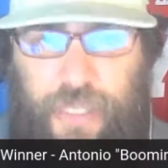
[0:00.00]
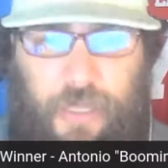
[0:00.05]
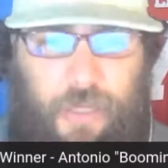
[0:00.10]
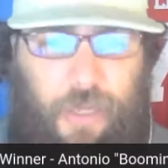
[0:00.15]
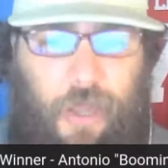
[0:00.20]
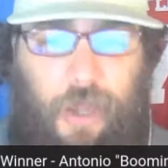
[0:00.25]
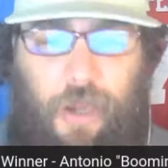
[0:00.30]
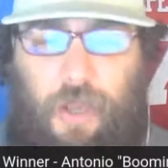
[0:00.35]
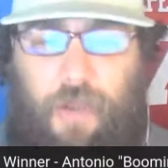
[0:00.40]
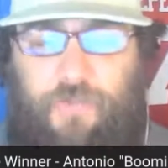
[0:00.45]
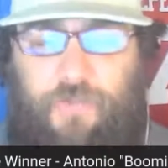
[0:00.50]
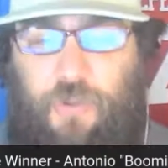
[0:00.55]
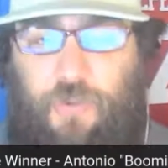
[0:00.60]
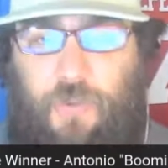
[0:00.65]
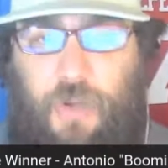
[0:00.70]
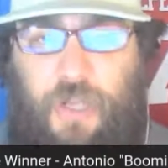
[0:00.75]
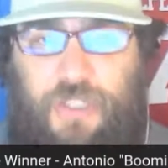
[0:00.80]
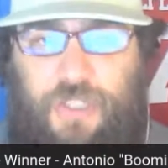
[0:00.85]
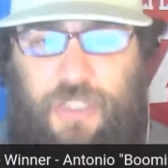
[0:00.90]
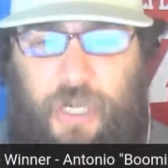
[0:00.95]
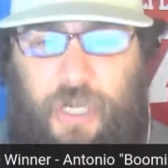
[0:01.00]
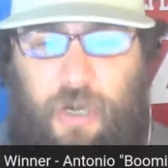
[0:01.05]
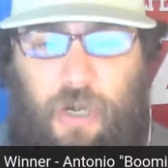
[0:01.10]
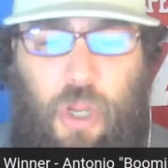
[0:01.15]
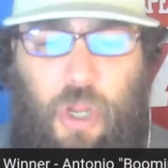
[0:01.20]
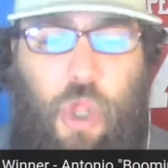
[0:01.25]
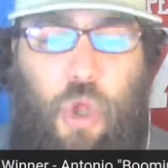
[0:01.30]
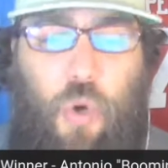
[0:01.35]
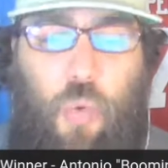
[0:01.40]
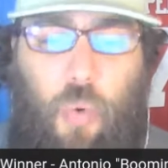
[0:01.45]
had to knock off the rust there,
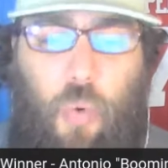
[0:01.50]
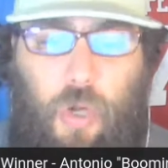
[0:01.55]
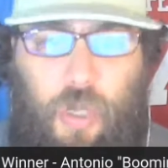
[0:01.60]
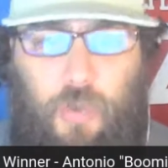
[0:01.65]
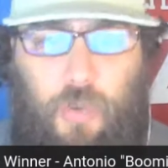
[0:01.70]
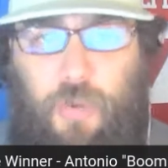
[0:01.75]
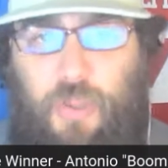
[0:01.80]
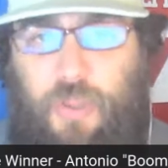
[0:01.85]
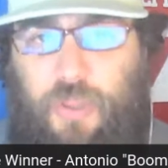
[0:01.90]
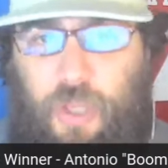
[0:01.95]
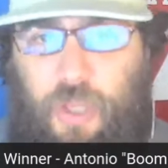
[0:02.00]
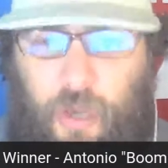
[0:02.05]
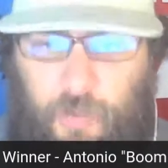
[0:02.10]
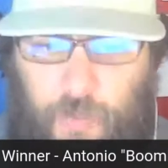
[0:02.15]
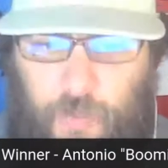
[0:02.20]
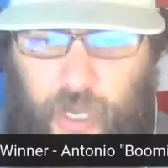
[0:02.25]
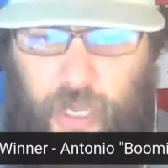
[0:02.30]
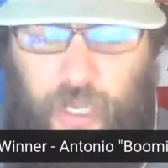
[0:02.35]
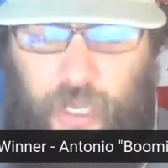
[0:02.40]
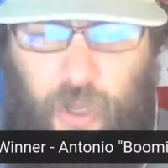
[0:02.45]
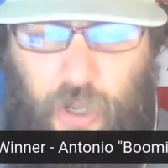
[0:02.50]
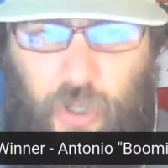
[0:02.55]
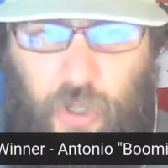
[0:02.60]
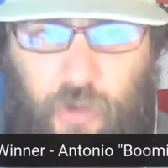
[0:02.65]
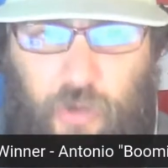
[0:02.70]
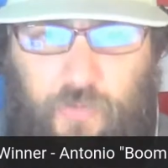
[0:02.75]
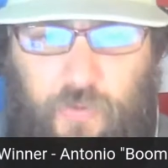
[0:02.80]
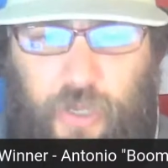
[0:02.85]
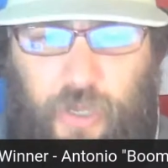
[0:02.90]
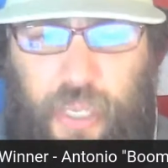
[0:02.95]
working with Tom Brady all
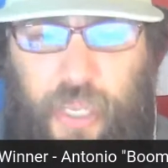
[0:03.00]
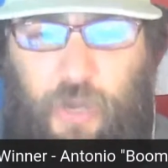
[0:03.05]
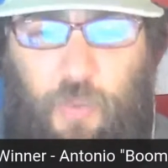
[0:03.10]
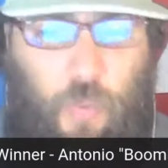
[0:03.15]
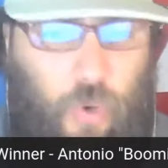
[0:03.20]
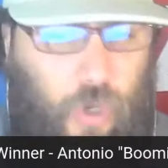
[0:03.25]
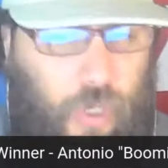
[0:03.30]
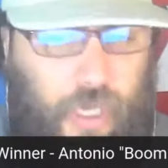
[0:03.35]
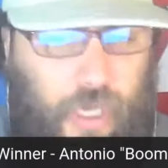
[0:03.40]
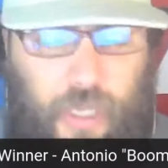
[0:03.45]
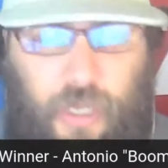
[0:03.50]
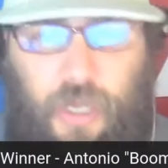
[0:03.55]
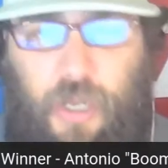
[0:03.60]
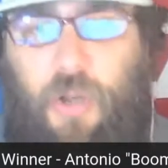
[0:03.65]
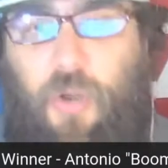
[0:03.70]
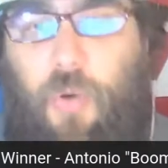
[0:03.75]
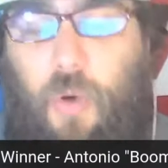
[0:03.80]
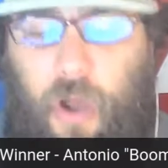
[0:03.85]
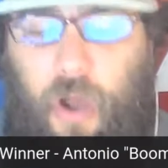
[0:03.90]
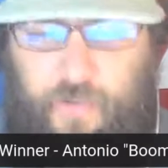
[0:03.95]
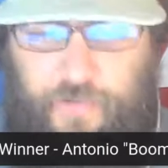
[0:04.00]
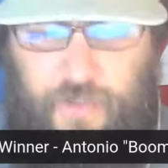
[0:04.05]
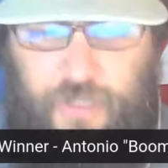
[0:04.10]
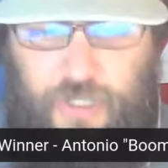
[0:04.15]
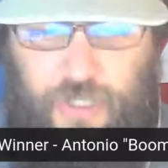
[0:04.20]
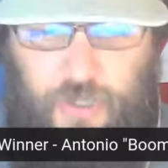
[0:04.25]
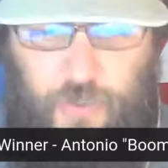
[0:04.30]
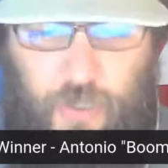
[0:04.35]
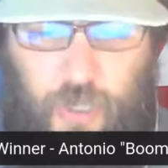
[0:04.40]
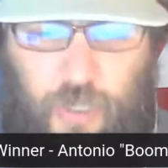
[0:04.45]
over again, working in a new offense,
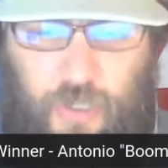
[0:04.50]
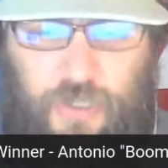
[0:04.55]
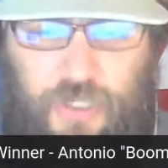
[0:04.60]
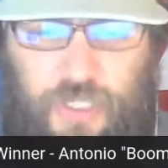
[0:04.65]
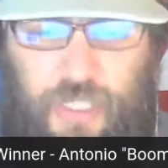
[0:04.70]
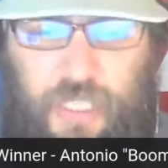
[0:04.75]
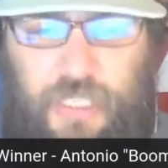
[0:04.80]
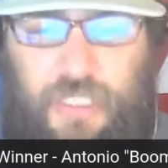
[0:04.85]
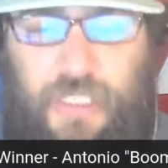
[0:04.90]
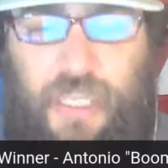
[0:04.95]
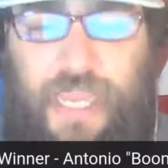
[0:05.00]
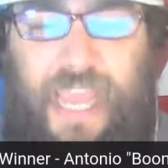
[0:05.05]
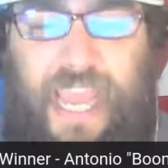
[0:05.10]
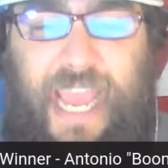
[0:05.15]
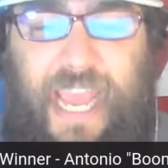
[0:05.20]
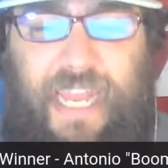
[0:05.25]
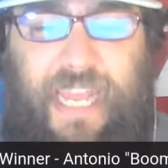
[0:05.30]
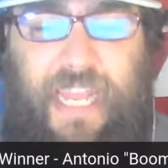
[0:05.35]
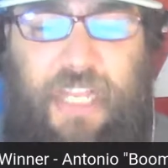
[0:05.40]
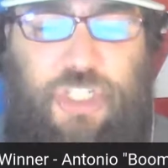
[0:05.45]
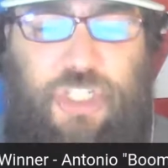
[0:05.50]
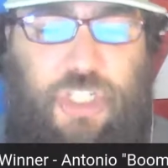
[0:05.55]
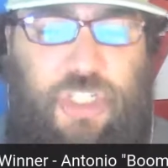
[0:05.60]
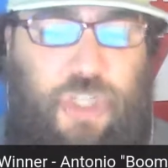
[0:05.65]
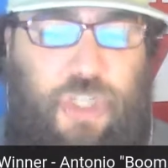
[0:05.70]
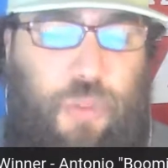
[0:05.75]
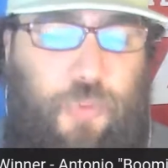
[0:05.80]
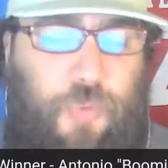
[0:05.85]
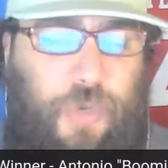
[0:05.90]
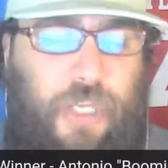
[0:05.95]
doing all those things. And he had
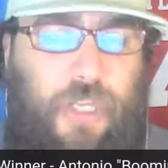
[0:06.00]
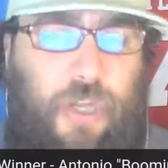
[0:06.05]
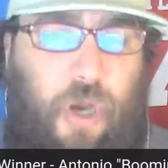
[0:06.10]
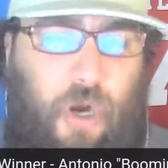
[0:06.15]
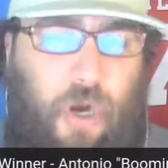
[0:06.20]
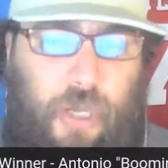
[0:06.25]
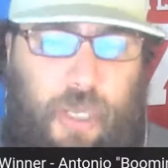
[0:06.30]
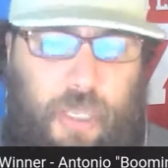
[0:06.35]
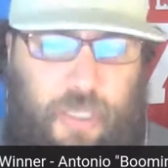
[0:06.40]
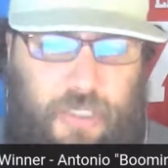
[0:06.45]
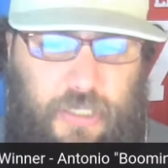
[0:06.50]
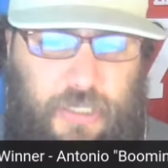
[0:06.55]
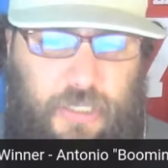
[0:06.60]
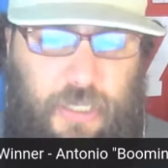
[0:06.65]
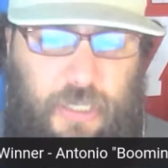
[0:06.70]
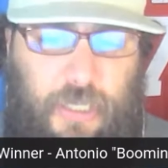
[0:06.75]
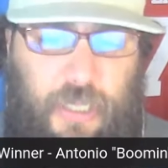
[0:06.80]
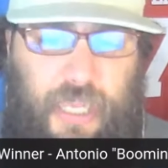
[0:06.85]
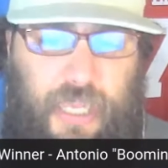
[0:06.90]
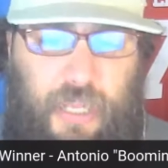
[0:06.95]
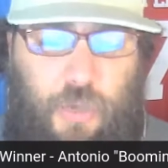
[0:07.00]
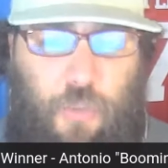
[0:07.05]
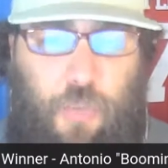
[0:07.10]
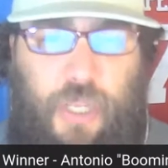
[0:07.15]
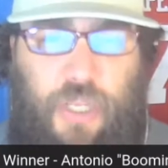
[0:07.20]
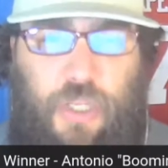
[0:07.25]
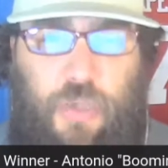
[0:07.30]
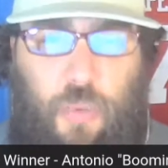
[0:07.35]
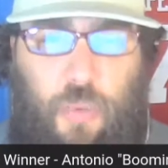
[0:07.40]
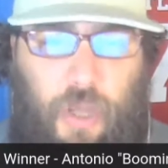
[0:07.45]
just 3 targets in
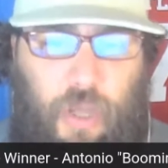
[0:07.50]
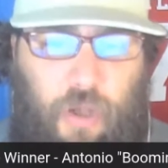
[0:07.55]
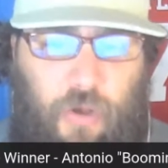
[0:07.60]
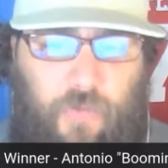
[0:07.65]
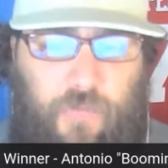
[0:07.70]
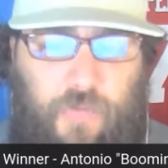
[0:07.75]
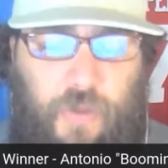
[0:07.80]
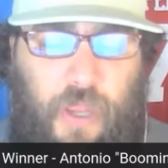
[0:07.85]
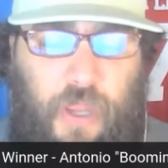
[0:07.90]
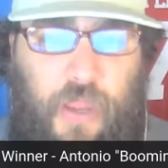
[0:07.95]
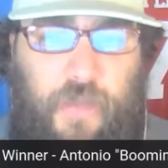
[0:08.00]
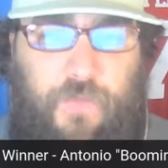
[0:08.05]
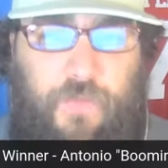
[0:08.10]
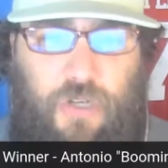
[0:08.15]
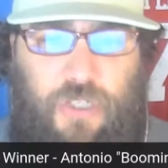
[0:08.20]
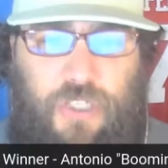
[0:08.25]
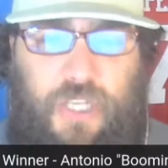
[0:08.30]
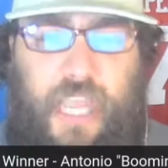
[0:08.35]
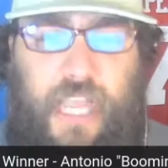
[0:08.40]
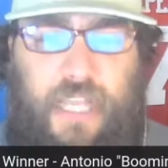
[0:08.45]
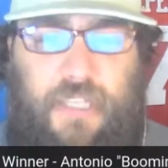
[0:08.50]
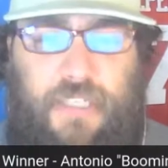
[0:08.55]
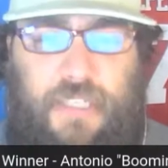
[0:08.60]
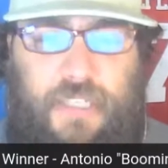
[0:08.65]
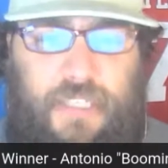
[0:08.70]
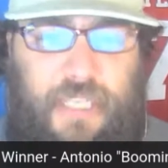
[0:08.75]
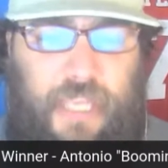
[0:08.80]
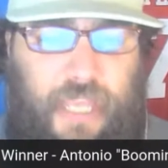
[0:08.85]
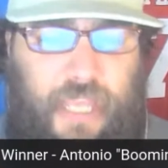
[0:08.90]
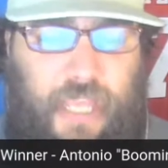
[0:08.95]
week 12 versus Kansas
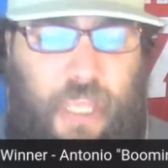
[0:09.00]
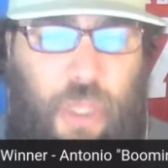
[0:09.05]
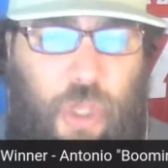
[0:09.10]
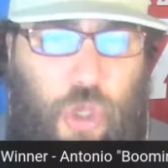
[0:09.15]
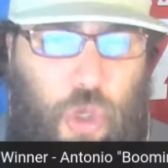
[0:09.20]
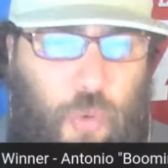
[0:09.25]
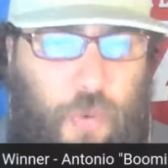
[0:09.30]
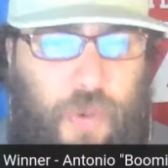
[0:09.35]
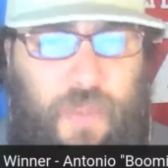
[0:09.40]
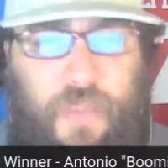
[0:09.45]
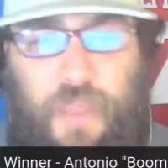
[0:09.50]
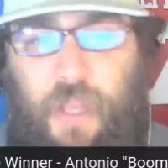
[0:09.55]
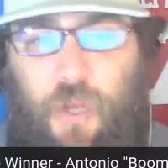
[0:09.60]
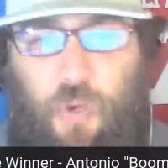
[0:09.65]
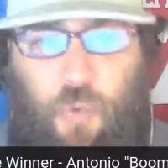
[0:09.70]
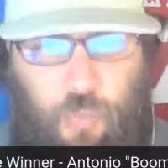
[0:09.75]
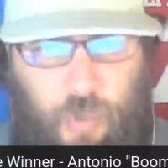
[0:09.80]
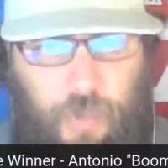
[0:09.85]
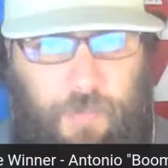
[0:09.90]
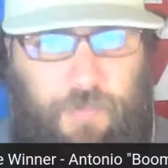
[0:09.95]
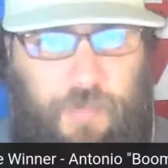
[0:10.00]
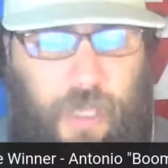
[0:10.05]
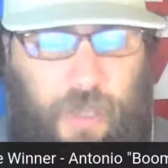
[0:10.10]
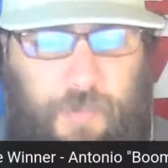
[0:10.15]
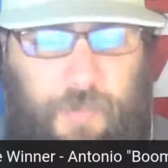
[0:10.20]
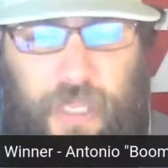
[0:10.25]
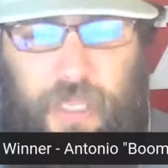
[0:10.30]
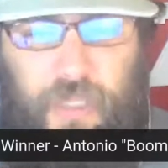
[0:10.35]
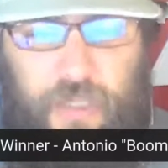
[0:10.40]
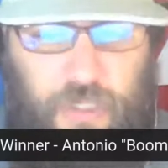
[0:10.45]
City, who he then ripped up in the